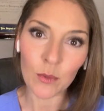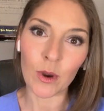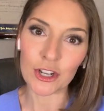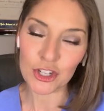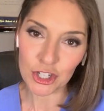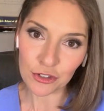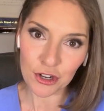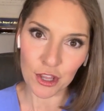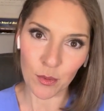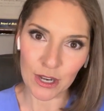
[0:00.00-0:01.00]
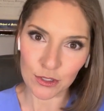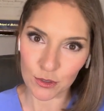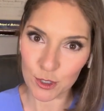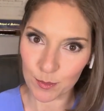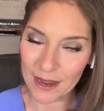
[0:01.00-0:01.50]
where children are the ones who
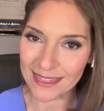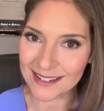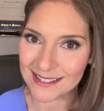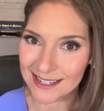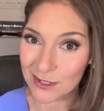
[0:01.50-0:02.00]
spread the disease